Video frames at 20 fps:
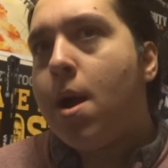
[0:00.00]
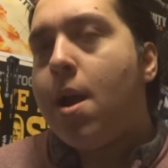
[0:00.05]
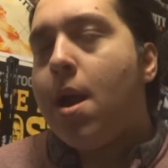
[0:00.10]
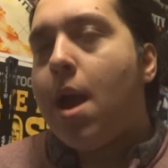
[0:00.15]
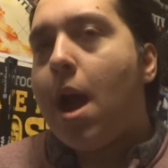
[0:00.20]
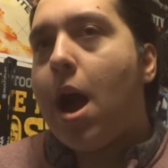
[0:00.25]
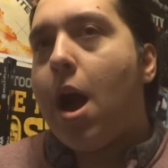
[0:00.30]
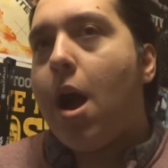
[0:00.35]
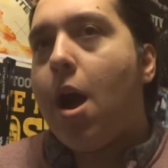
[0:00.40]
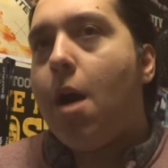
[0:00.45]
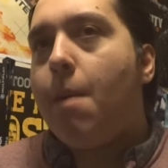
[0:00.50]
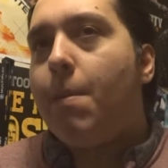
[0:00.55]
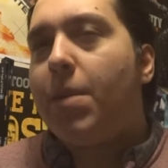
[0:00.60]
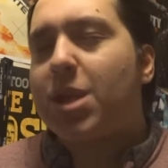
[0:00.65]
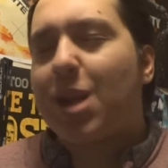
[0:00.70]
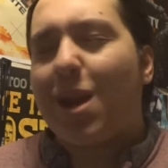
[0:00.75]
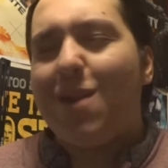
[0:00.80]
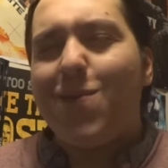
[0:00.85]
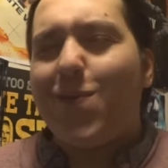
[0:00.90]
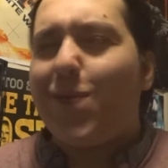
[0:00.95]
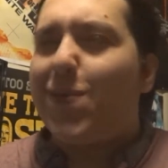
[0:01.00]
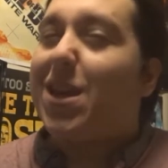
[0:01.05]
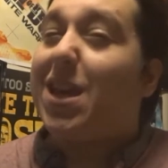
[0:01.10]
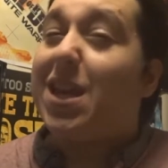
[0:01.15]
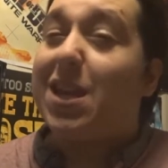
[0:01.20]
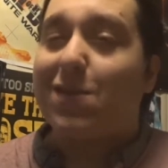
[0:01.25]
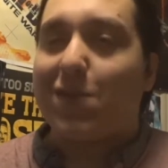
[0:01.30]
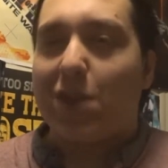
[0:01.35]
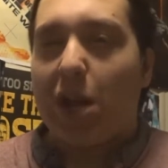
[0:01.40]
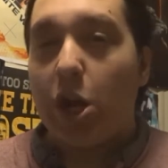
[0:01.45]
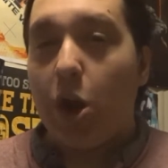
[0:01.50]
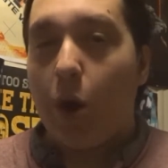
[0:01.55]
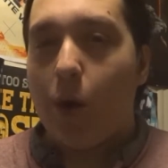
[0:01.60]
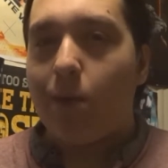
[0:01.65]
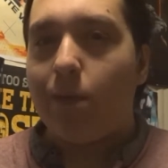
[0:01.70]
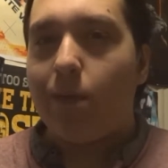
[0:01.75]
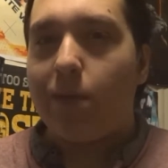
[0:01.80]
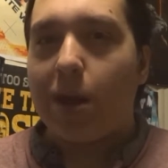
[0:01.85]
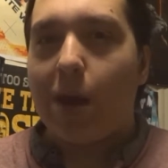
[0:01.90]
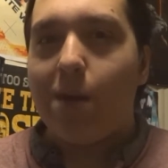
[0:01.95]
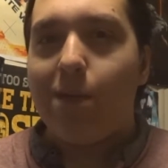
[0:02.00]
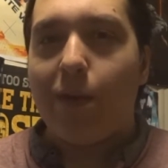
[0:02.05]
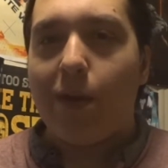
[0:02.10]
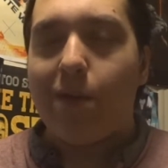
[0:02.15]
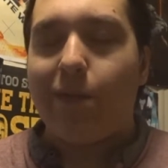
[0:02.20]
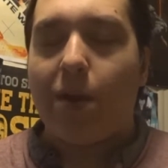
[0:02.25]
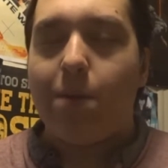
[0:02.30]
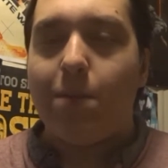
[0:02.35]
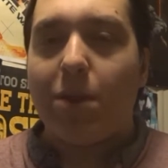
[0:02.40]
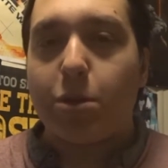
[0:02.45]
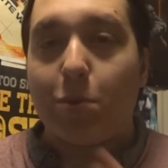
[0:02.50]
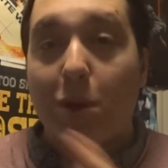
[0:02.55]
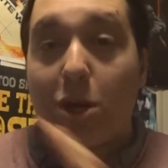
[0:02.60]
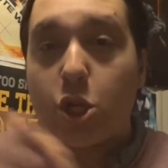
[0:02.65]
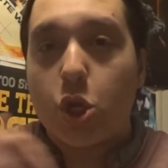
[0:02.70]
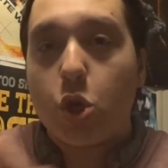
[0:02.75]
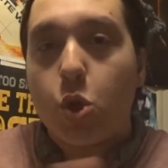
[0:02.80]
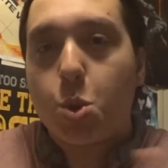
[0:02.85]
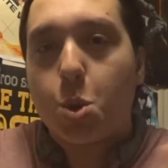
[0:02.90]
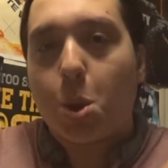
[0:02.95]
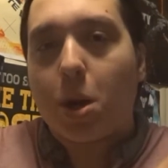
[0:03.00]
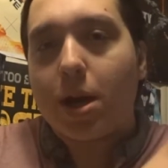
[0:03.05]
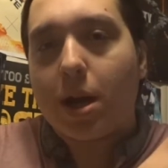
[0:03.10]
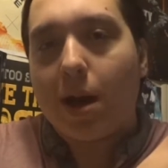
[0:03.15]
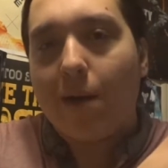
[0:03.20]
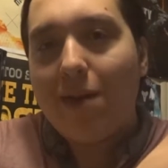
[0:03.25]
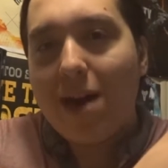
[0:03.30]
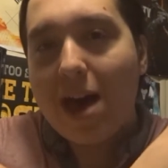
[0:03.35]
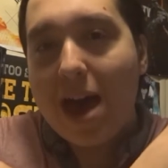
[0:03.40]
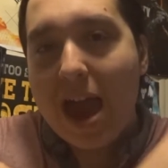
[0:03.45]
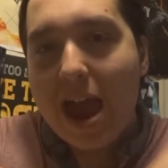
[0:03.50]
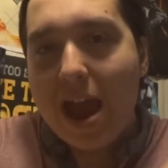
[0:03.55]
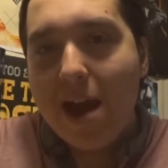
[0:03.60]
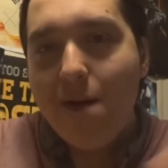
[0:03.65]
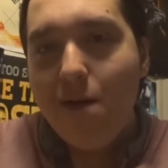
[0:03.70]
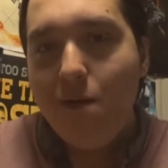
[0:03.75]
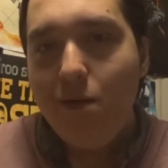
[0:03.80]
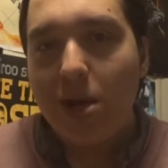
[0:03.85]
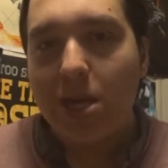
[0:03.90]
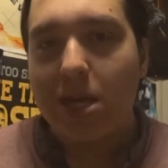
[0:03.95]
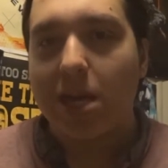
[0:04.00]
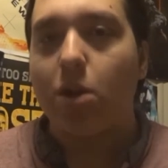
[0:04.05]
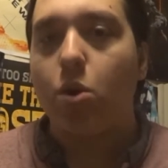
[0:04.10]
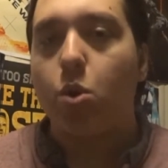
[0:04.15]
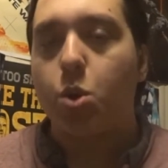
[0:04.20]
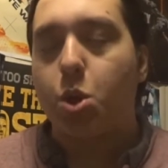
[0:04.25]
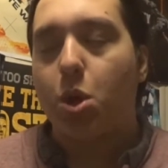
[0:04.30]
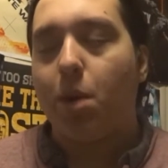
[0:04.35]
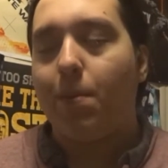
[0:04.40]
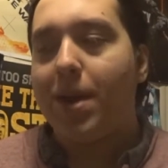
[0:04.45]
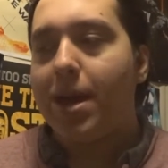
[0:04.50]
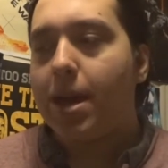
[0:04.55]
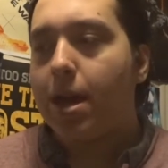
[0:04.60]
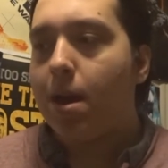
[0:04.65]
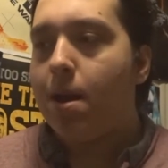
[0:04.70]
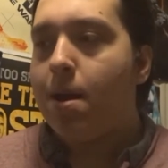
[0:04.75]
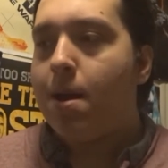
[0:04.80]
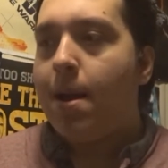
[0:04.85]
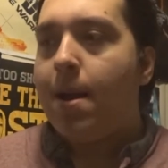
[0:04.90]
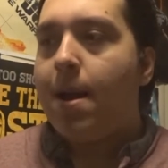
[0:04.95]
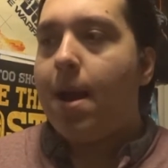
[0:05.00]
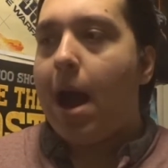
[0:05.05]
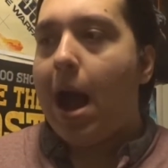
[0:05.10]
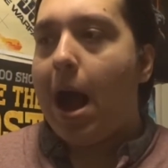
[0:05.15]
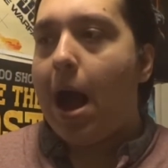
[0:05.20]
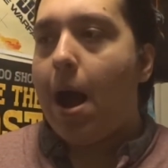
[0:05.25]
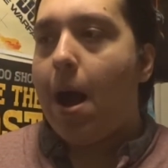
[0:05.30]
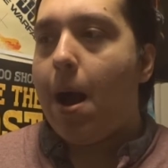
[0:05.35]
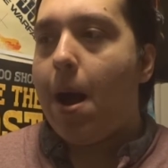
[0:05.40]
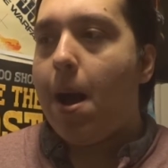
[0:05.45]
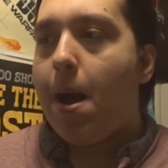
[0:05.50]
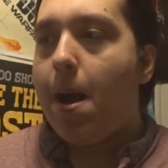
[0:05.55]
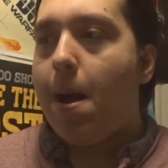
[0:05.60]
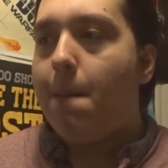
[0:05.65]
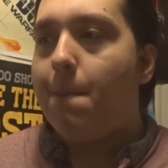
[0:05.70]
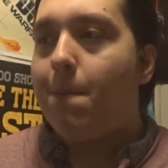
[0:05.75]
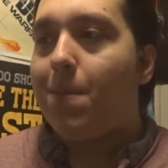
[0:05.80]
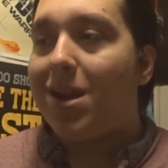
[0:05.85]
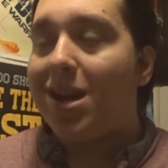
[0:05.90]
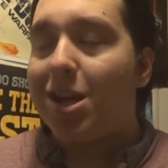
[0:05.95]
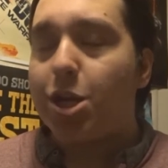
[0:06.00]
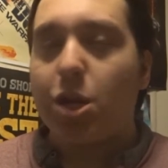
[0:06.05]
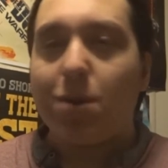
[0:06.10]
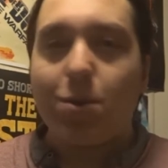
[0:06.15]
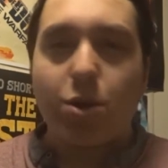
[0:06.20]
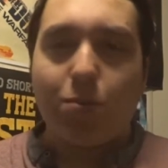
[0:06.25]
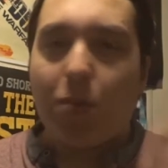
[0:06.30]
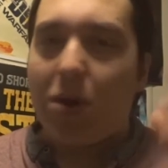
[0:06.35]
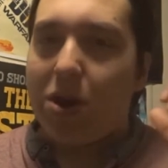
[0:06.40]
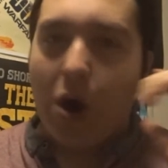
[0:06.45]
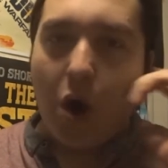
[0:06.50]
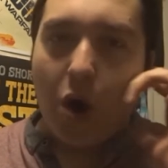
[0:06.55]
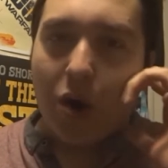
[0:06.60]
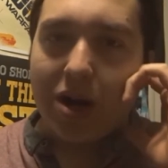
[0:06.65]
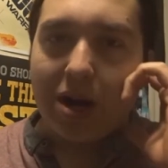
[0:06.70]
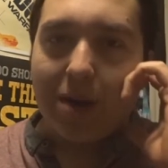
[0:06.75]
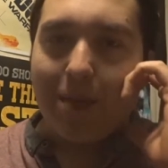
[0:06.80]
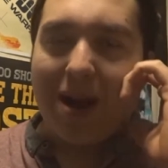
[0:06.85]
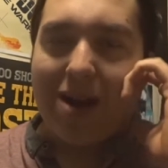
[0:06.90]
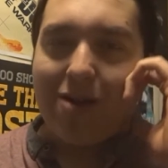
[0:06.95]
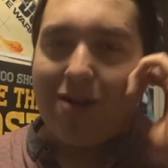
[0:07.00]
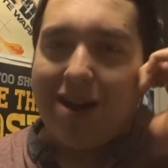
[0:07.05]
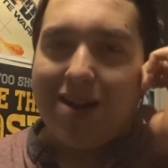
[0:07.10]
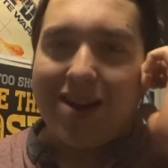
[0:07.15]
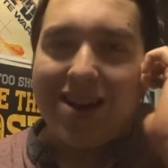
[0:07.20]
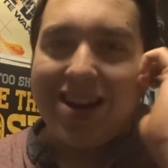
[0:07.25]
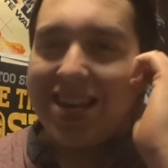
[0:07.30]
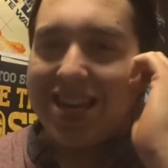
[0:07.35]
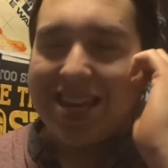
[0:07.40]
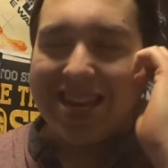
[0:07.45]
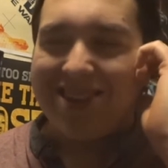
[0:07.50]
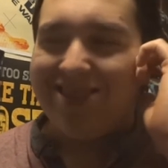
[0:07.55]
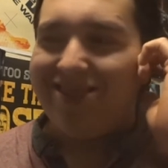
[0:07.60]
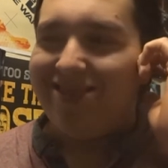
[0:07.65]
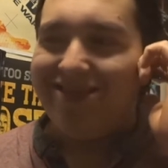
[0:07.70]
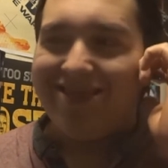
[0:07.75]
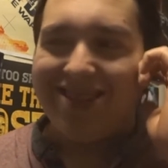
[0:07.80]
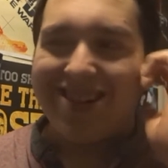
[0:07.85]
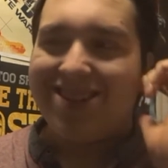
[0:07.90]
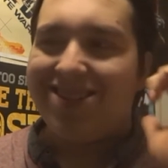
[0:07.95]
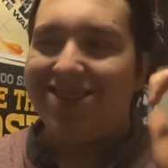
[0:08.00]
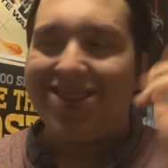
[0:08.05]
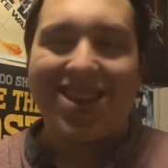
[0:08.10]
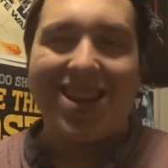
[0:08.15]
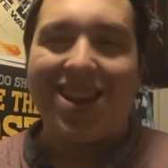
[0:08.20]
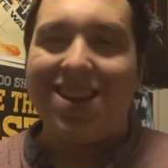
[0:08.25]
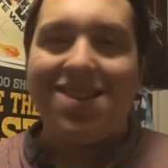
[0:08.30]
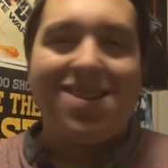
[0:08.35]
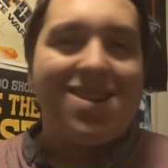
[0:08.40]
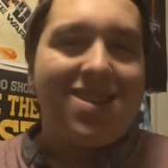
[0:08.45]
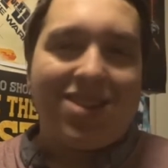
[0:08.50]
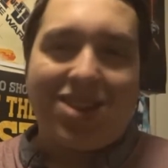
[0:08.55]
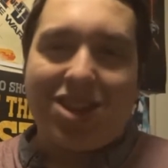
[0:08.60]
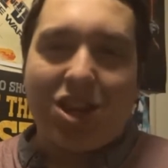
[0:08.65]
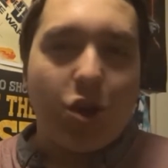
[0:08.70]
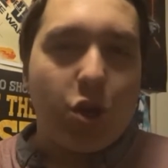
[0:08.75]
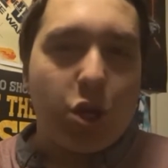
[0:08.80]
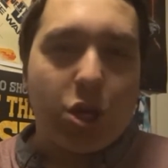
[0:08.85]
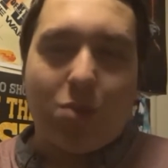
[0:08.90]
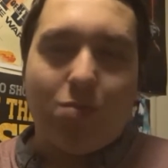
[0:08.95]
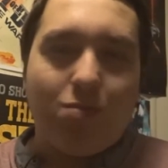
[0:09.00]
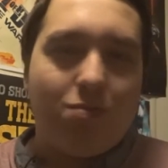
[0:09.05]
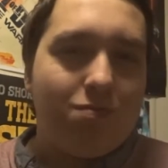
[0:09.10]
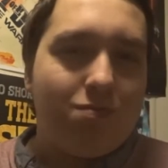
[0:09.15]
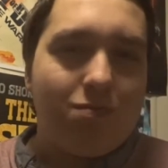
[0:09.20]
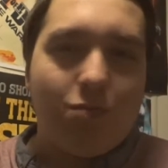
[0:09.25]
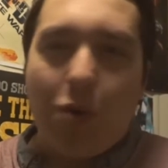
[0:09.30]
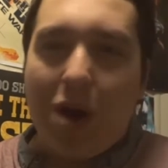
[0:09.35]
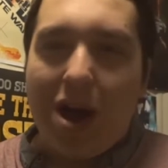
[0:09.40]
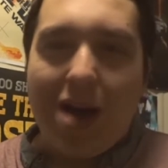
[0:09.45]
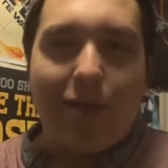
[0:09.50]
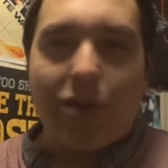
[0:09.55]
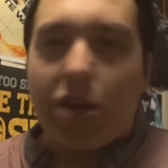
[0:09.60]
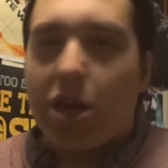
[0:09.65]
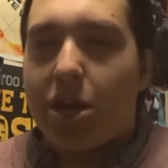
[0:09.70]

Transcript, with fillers: It is a long video, 35 minutes, but I do try to cover every single topic. Literally just put it on in the background and listen and do some whatever you're